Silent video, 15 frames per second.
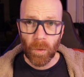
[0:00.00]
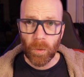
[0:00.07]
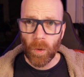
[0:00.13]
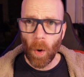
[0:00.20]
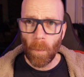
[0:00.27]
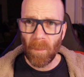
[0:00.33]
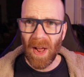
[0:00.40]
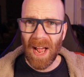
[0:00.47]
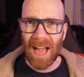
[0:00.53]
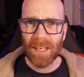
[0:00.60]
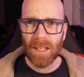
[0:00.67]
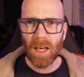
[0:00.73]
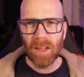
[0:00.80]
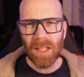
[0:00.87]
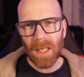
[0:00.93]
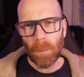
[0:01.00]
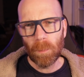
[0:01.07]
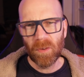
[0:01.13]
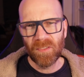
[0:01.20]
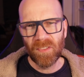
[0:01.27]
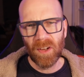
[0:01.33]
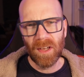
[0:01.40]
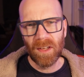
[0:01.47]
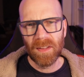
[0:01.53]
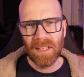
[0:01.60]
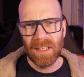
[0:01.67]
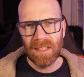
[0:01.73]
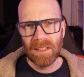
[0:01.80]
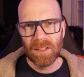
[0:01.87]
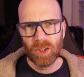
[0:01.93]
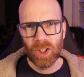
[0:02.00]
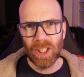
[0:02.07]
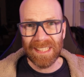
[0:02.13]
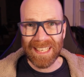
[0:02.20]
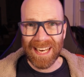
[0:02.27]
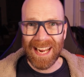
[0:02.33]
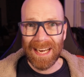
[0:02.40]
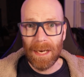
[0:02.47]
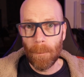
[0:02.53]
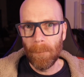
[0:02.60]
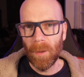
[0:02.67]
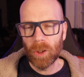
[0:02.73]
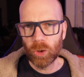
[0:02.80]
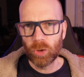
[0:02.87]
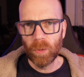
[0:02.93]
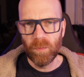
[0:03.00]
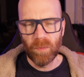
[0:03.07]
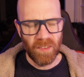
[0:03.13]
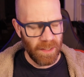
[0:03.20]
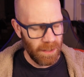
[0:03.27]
not bad. I think I prefer the chicken mushroom